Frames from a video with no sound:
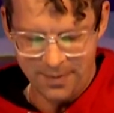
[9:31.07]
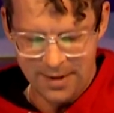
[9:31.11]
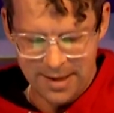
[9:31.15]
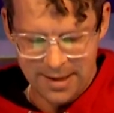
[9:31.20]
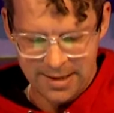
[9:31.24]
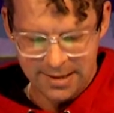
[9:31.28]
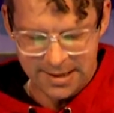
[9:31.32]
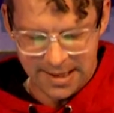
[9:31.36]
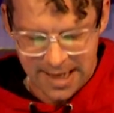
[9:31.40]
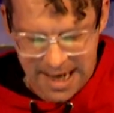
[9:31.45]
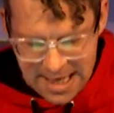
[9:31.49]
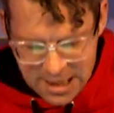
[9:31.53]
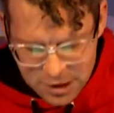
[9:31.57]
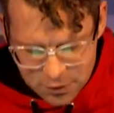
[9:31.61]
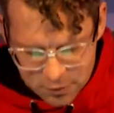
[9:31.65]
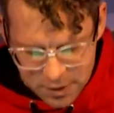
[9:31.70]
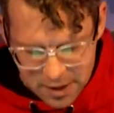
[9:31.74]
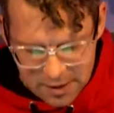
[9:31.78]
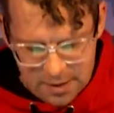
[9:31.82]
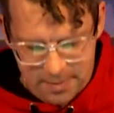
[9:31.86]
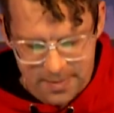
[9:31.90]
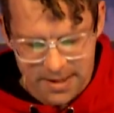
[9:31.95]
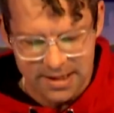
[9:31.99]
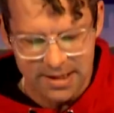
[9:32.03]
Today's
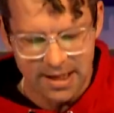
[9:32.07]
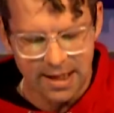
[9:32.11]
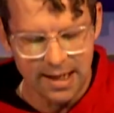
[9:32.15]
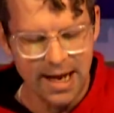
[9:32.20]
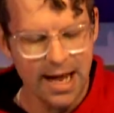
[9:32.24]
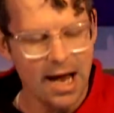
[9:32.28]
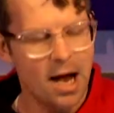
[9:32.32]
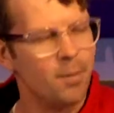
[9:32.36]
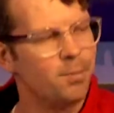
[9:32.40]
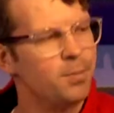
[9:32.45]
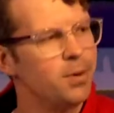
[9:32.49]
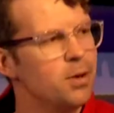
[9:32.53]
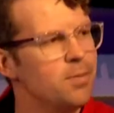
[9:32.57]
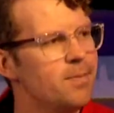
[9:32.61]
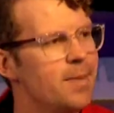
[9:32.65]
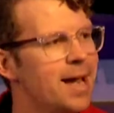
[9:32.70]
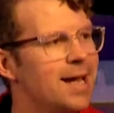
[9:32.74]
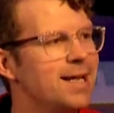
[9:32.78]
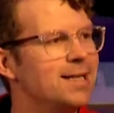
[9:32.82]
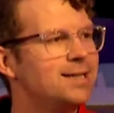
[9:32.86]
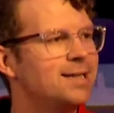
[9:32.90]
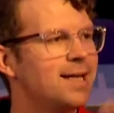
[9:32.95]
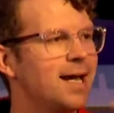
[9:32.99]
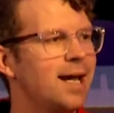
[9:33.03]
rhythm is going to help you
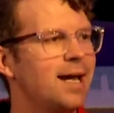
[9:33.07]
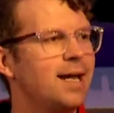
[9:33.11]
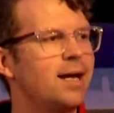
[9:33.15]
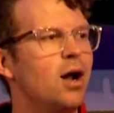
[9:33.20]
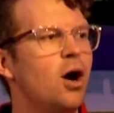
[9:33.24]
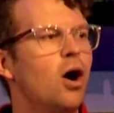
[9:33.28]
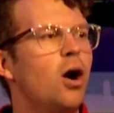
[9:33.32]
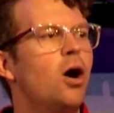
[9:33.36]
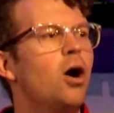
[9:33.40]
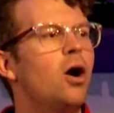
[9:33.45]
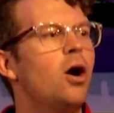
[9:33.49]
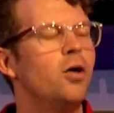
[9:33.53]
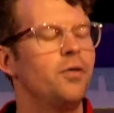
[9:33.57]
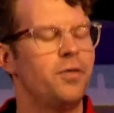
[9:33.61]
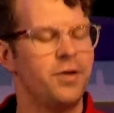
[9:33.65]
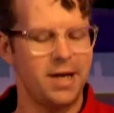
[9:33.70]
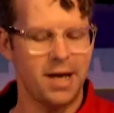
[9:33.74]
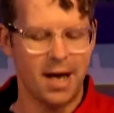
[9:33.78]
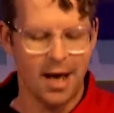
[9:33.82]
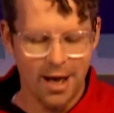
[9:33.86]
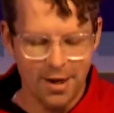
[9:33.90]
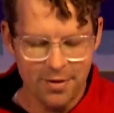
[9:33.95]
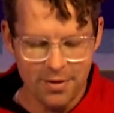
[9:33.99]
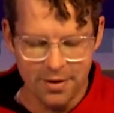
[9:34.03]
maintain all the
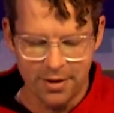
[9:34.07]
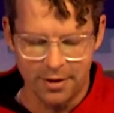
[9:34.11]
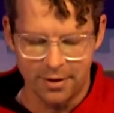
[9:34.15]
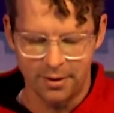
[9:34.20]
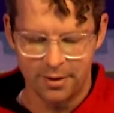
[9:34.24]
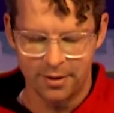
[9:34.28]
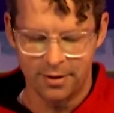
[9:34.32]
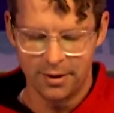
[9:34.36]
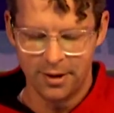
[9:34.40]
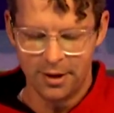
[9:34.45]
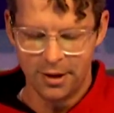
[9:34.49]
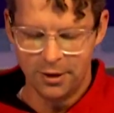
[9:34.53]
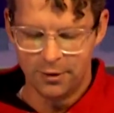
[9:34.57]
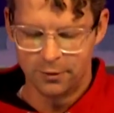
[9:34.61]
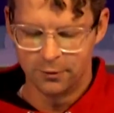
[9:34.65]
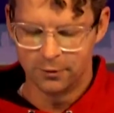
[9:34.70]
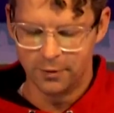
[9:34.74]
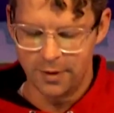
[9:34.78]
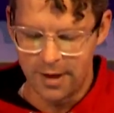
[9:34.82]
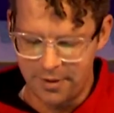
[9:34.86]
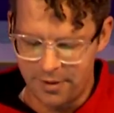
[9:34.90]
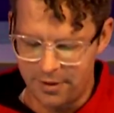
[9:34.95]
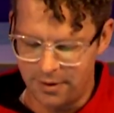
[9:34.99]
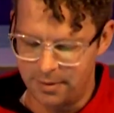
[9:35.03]
other
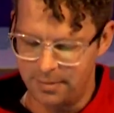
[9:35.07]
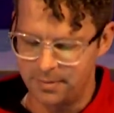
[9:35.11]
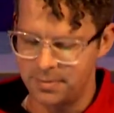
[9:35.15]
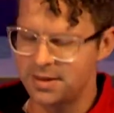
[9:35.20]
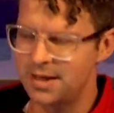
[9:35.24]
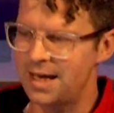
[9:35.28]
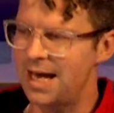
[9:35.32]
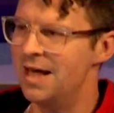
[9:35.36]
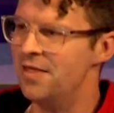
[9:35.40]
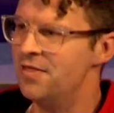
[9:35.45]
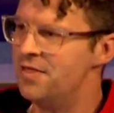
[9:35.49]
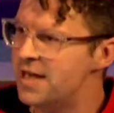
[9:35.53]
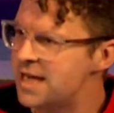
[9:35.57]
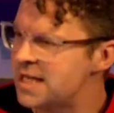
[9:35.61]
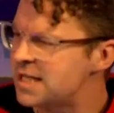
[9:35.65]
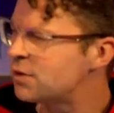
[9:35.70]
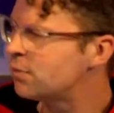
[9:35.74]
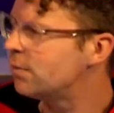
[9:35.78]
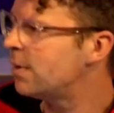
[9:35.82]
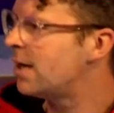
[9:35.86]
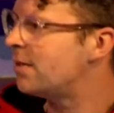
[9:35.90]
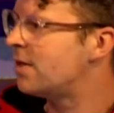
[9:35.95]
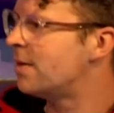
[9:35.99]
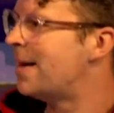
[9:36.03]
rhythms. And this
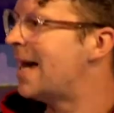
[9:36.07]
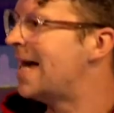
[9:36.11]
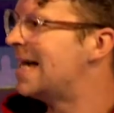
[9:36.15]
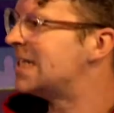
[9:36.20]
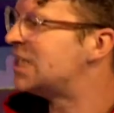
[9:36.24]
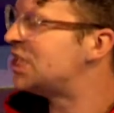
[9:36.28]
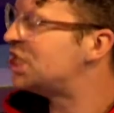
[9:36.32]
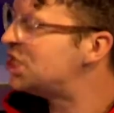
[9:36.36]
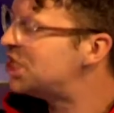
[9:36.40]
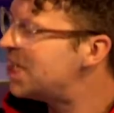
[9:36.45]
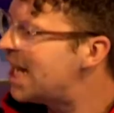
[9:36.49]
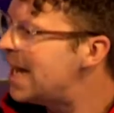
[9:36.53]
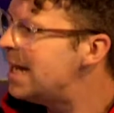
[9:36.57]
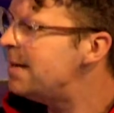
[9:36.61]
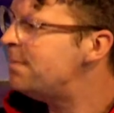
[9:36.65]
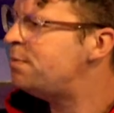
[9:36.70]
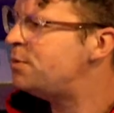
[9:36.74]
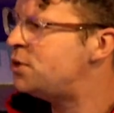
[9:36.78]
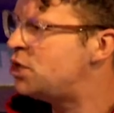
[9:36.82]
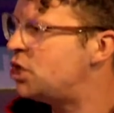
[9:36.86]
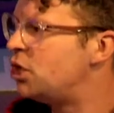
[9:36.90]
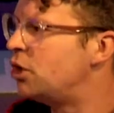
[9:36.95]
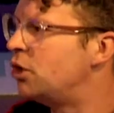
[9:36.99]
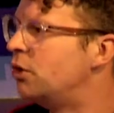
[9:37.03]
rhythm has
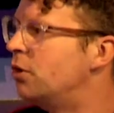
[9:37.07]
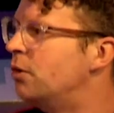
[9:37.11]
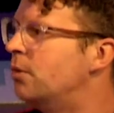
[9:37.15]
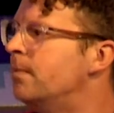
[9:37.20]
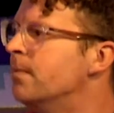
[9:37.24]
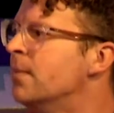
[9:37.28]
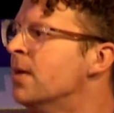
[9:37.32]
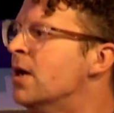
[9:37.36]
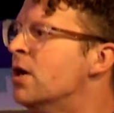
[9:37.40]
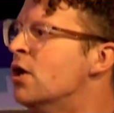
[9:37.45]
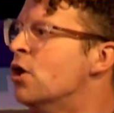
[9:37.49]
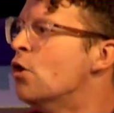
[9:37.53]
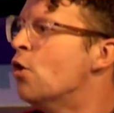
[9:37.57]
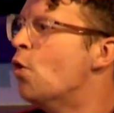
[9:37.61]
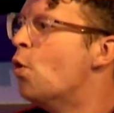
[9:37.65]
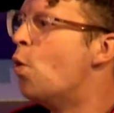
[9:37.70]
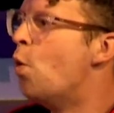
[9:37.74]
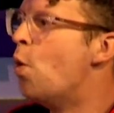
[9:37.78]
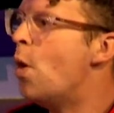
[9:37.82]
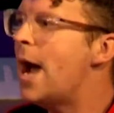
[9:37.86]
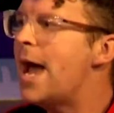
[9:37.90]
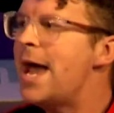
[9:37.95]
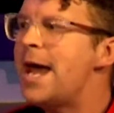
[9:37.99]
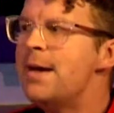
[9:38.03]
shaped you
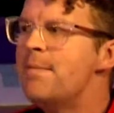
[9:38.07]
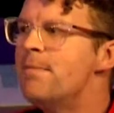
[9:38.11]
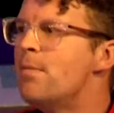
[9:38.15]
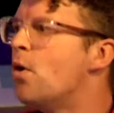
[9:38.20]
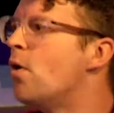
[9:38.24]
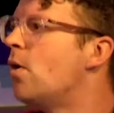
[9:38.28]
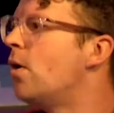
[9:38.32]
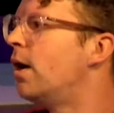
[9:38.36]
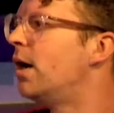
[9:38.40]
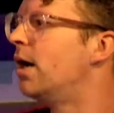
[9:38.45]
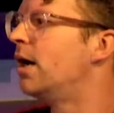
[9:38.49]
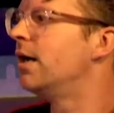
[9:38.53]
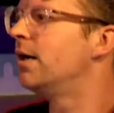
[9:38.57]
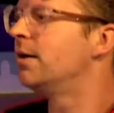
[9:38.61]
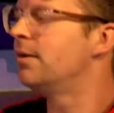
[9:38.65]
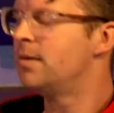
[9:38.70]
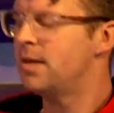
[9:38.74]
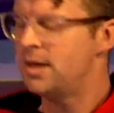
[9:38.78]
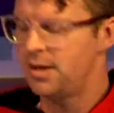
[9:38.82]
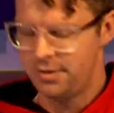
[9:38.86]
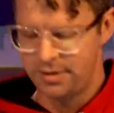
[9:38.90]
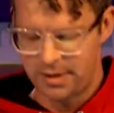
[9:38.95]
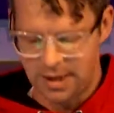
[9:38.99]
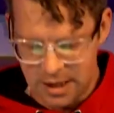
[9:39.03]
way more
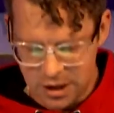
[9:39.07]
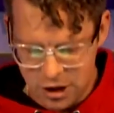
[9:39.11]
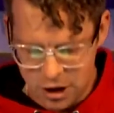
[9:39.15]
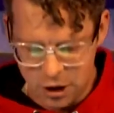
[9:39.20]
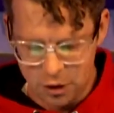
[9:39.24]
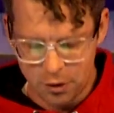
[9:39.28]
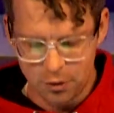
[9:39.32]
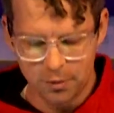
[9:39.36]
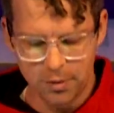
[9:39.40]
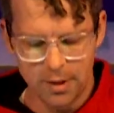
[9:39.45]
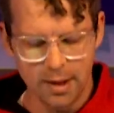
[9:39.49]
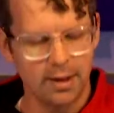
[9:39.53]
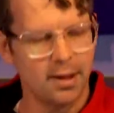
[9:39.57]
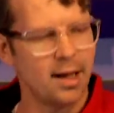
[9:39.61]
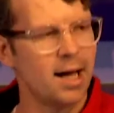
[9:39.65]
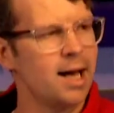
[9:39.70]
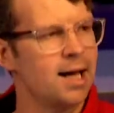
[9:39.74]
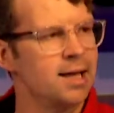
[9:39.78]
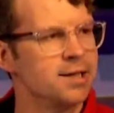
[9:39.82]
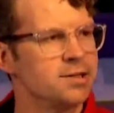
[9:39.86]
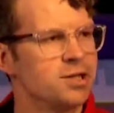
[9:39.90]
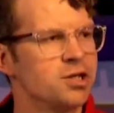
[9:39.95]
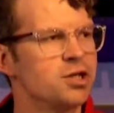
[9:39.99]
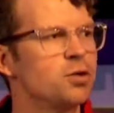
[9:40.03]
than you
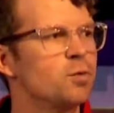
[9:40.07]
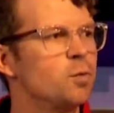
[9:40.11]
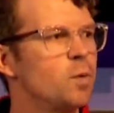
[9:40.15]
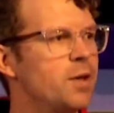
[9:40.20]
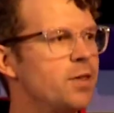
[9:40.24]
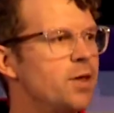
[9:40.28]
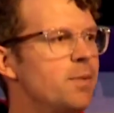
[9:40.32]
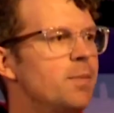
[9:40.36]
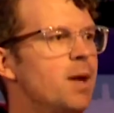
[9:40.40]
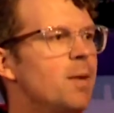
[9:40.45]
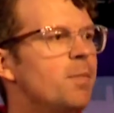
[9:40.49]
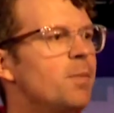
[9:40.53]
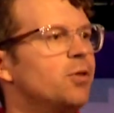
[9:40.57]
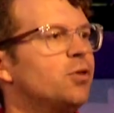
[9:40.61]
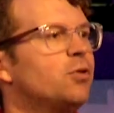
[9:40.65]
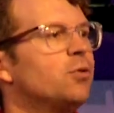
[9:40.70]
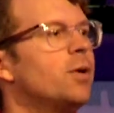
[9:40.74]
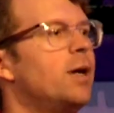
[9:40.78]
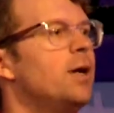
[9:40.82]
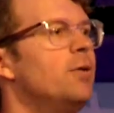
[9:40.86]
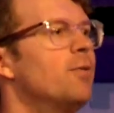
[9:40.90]
realize. This is rhythm number three.